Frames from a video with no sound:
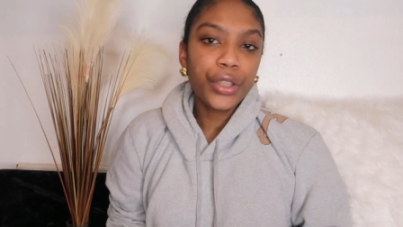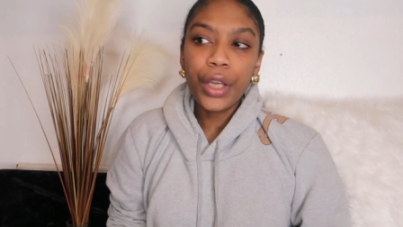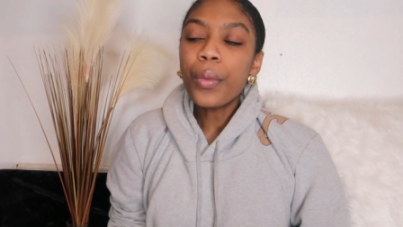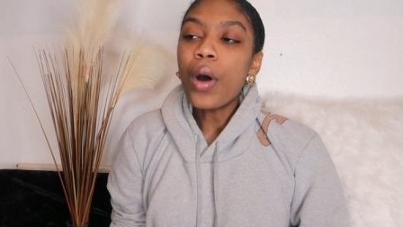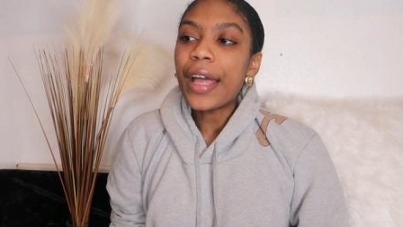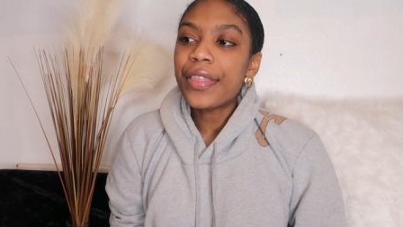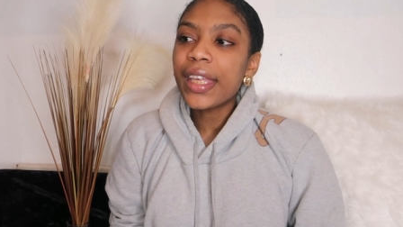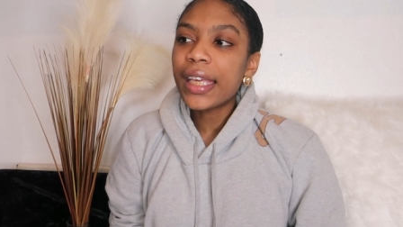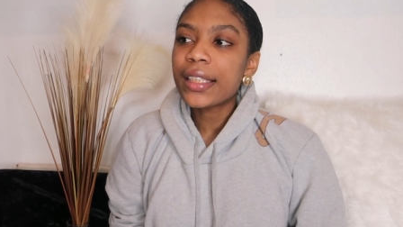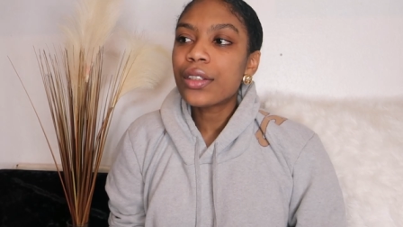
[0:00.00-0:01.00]
do you know what, I
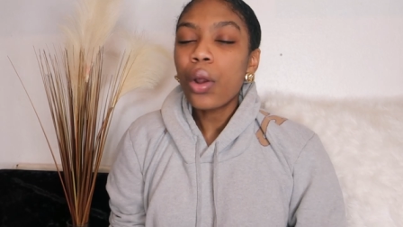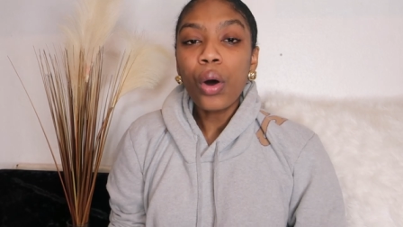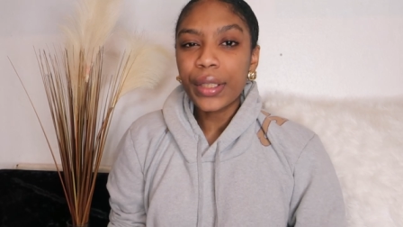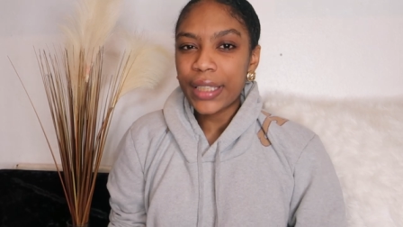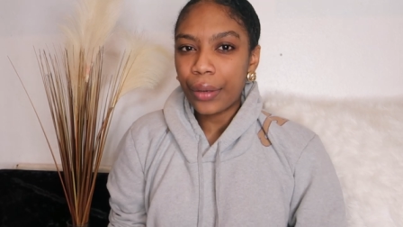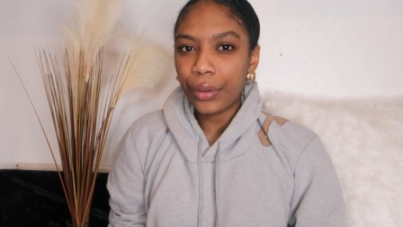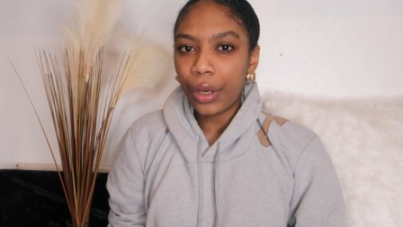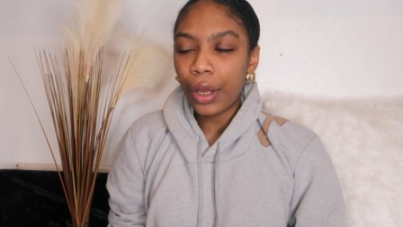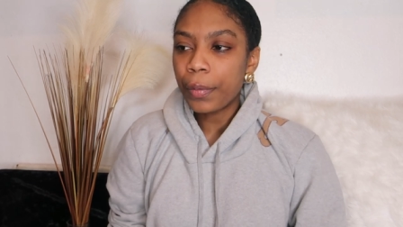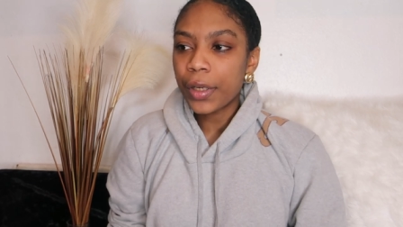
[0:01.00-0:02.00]
think it's the lockdown, you
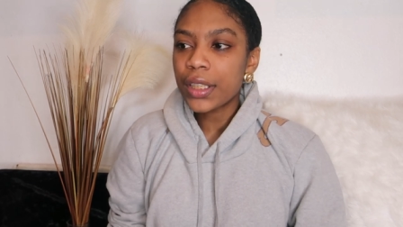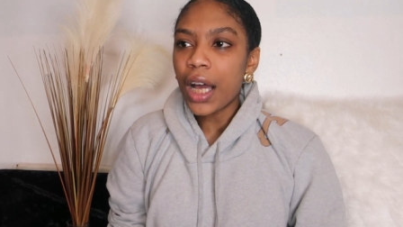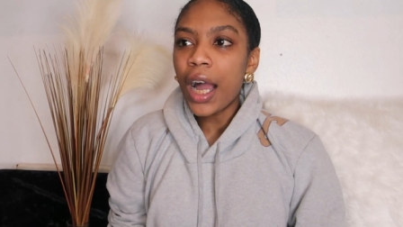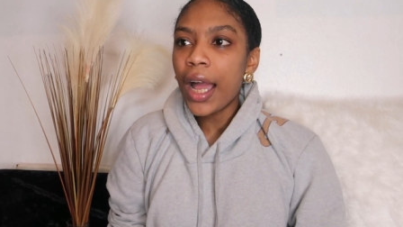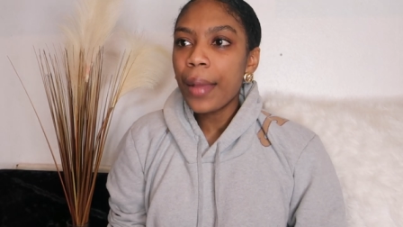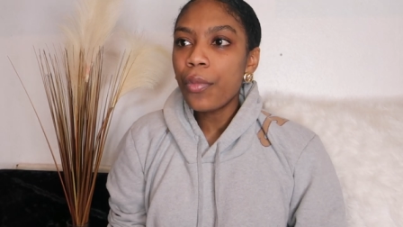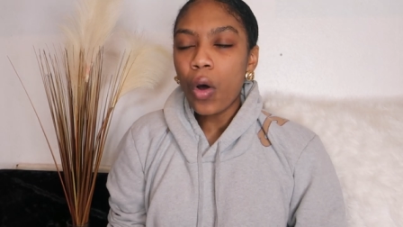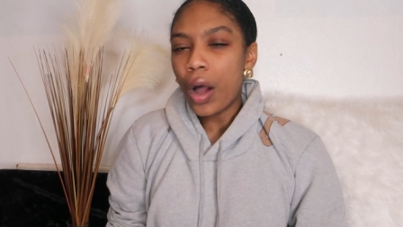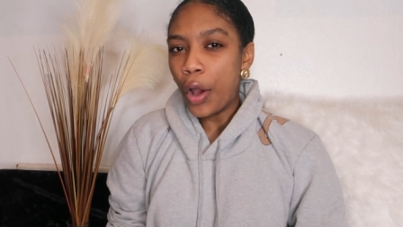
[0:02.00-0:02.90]
know, because I'm not a